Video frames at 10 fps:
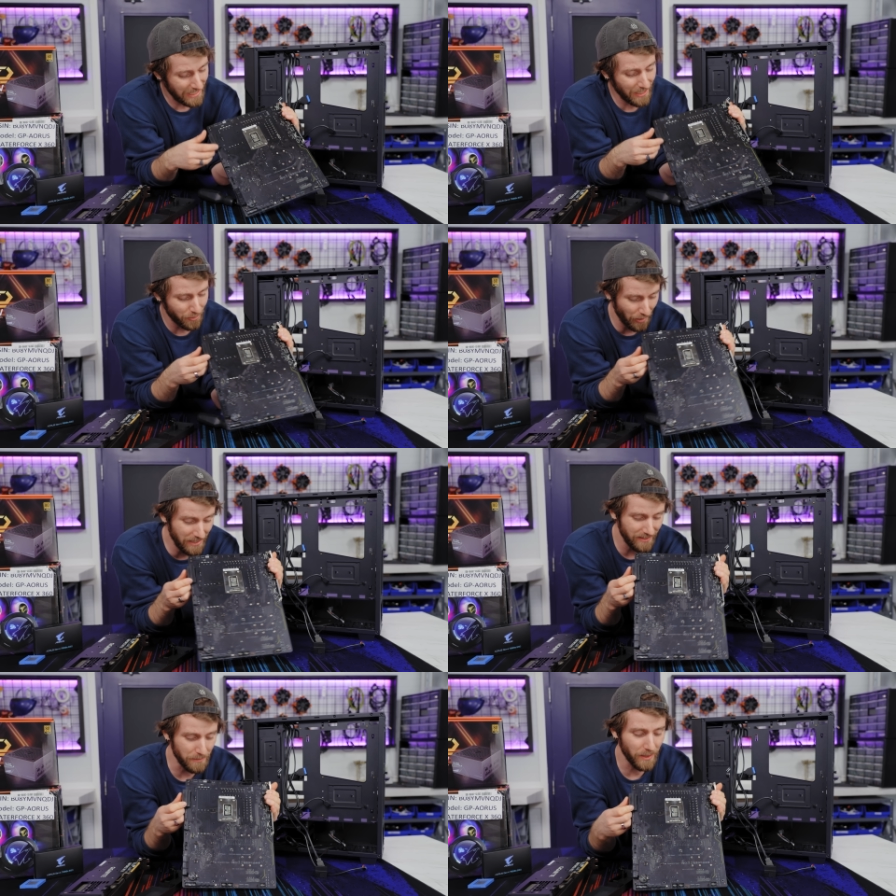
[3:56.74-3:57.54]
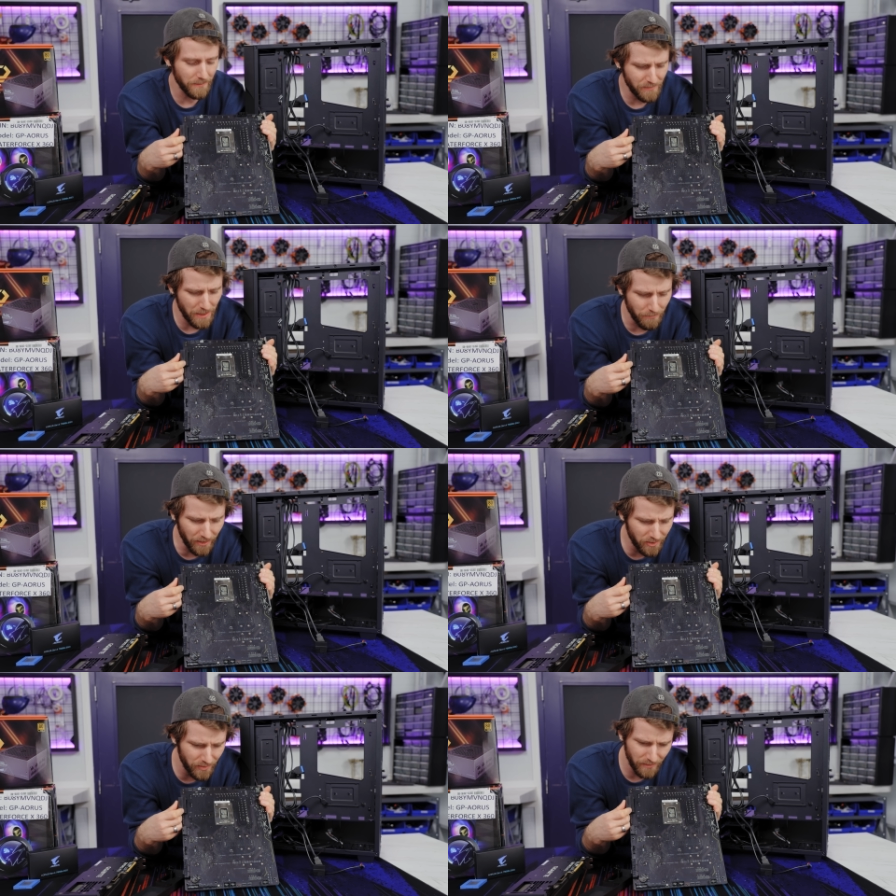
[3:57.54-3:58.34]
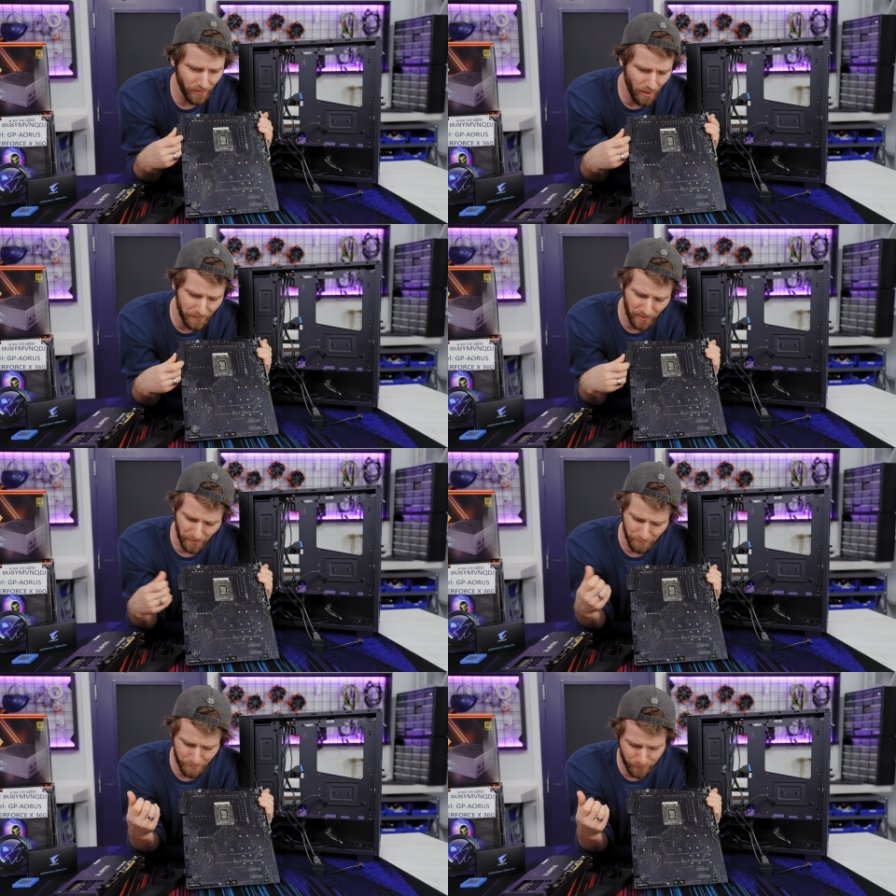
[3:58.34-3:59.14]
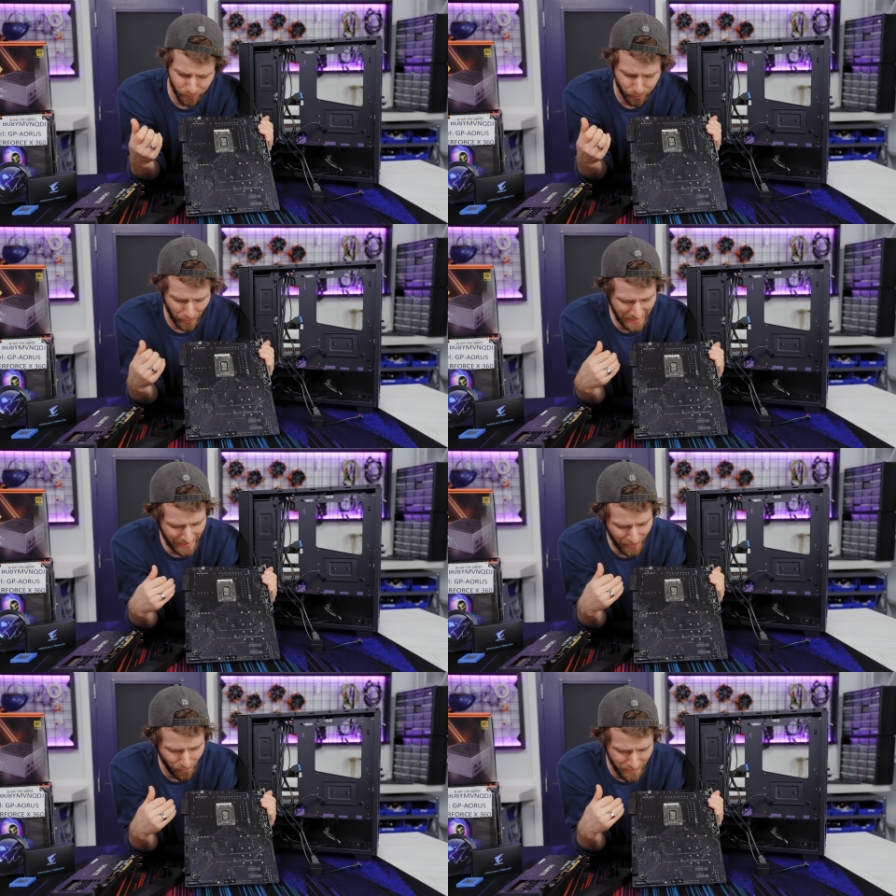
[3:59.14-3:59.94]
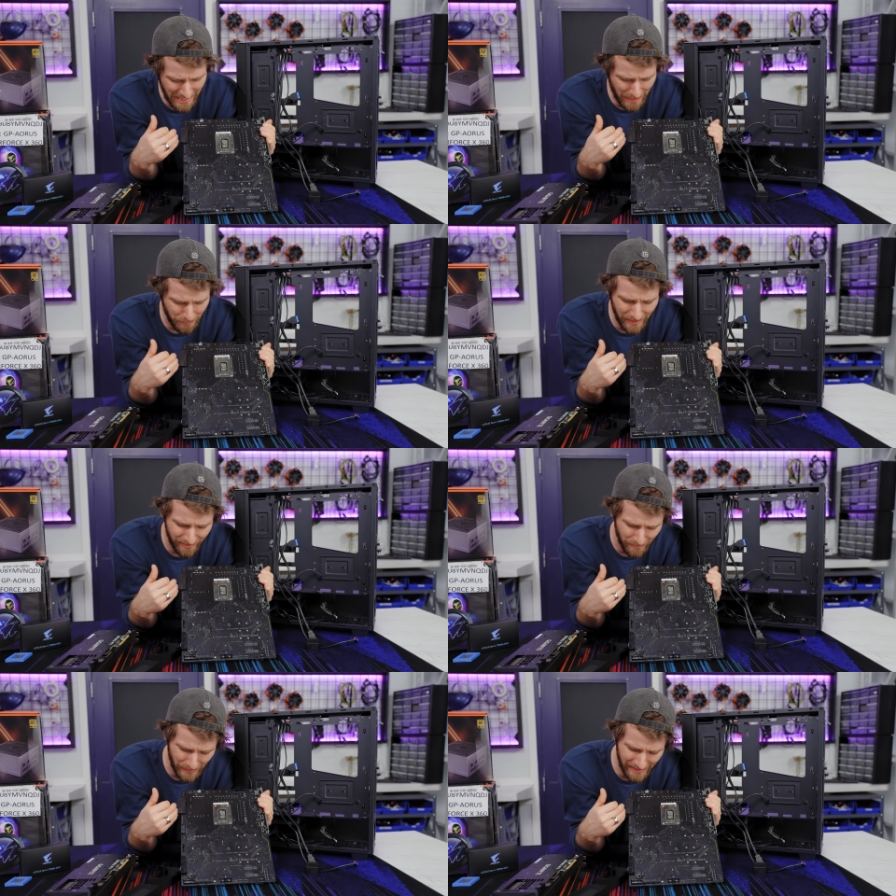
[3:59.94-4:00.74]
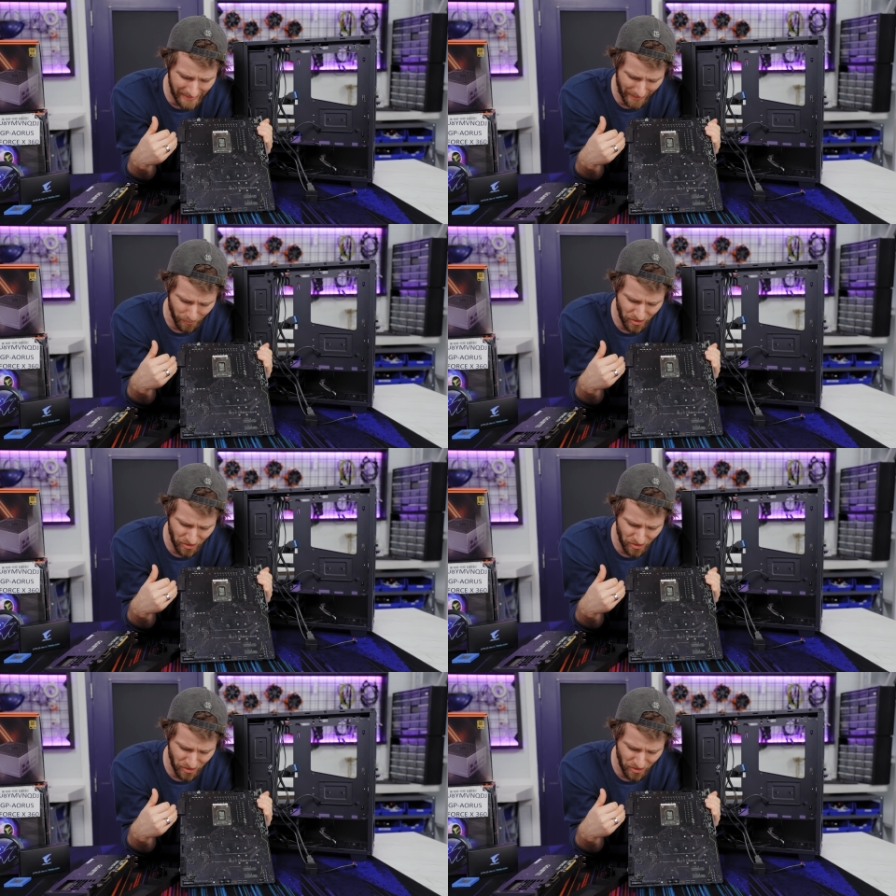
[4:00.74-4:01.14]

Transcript: kind of crazy, but it must have involved some pretty unique PCB layout